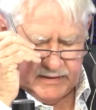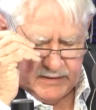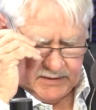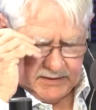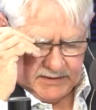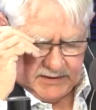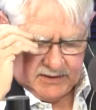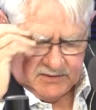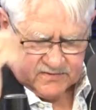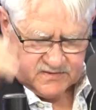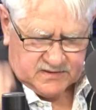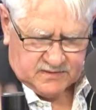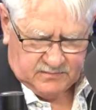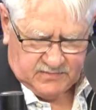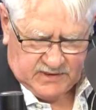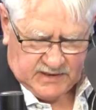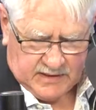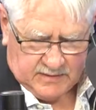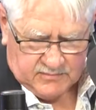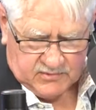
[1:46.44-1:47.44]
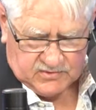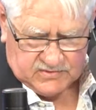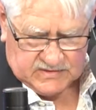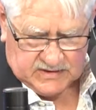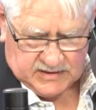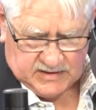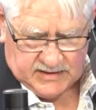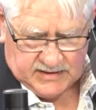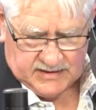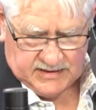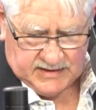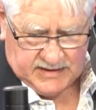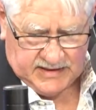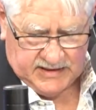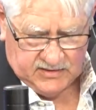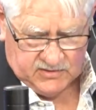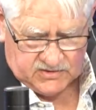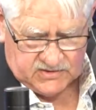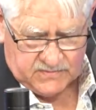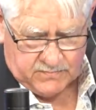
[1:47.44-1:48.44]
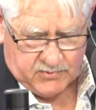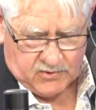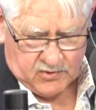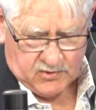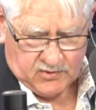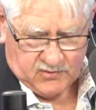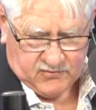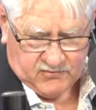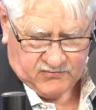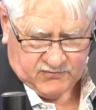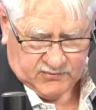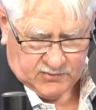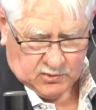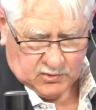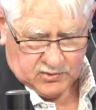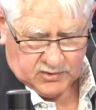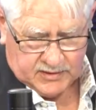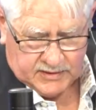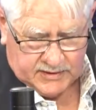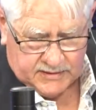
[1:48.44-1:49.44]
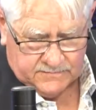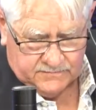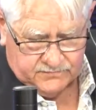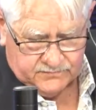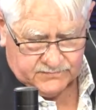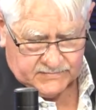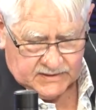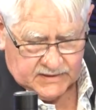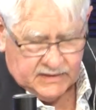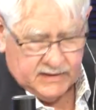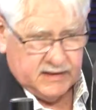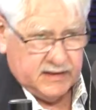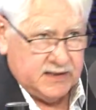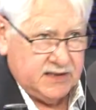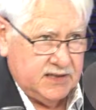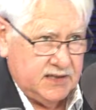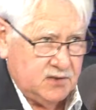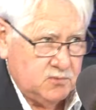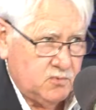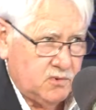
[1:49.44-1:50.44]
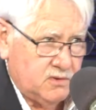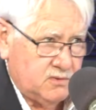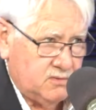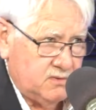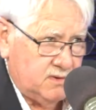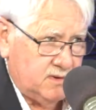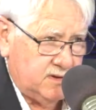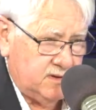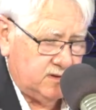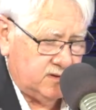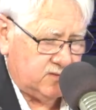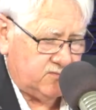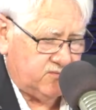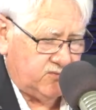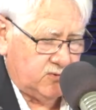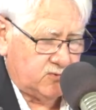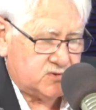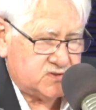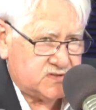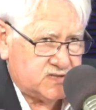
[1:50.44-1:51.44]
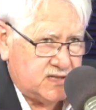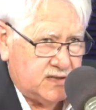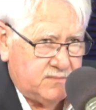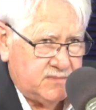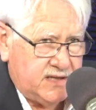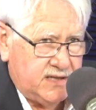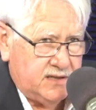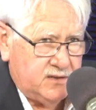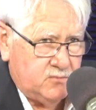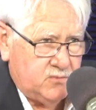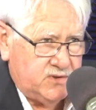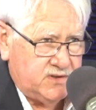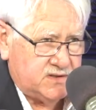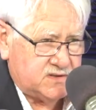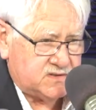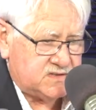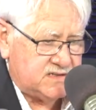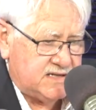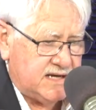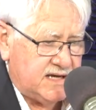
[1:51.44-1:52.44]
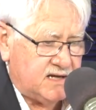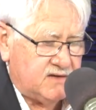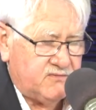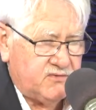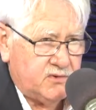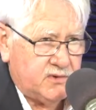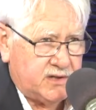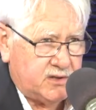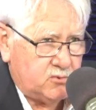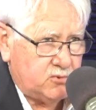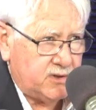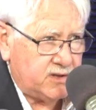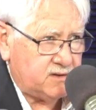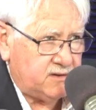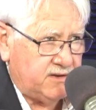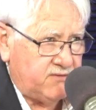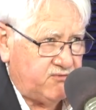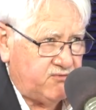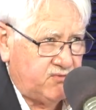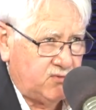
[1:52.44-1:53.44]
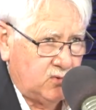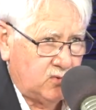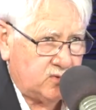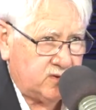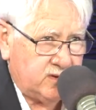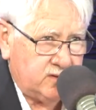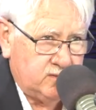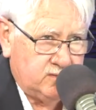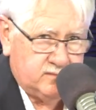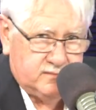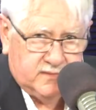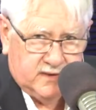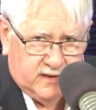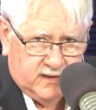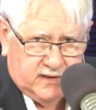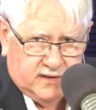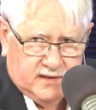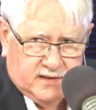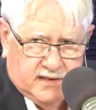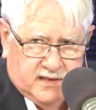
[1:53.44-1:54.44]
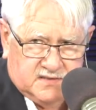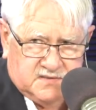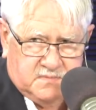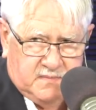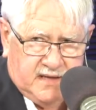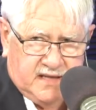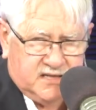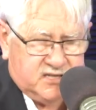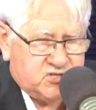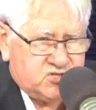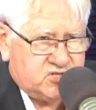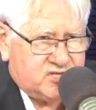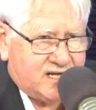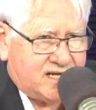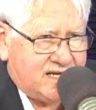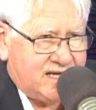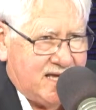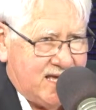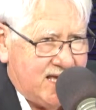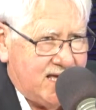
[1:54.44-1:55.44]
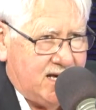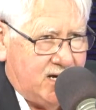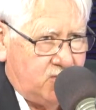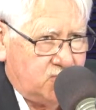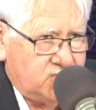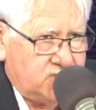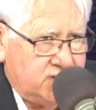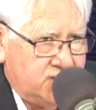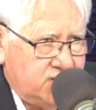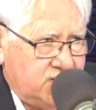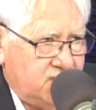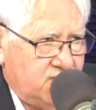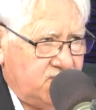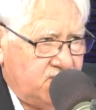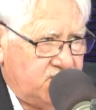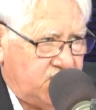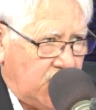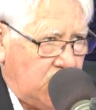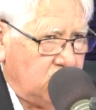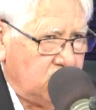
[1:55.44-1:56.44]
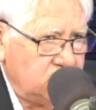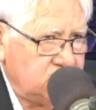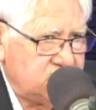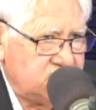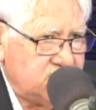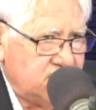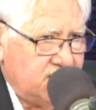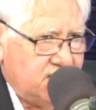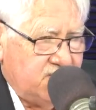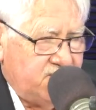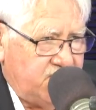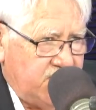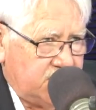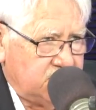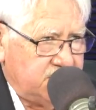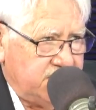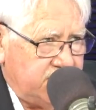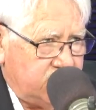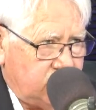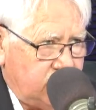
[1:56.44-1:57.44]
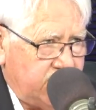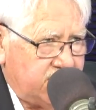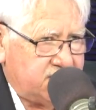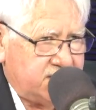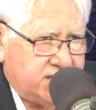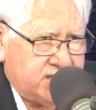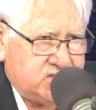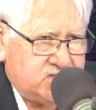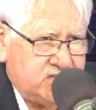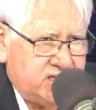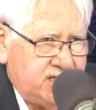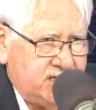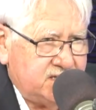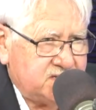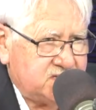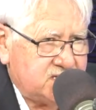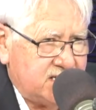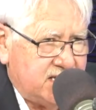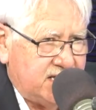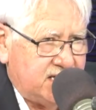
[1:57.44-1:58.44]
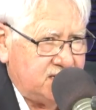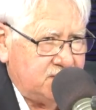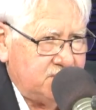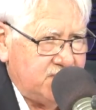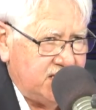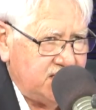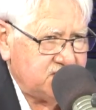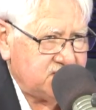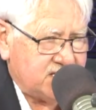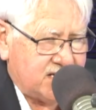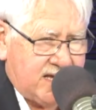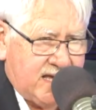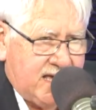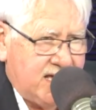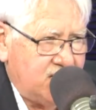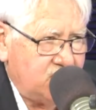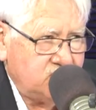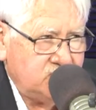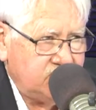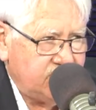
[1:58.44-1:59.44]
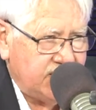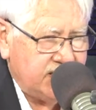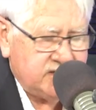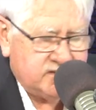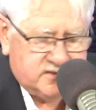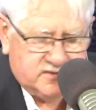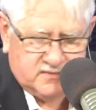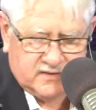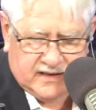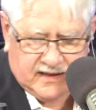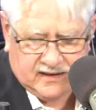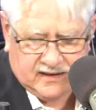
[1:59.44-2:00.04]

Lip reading: Here's some numbers on Hillsborough, Florida. And again, Florida's coming in with its data very quickly. Florida has managed to count votes fairly quickly. Gee, isn't that amazing? How do they do that?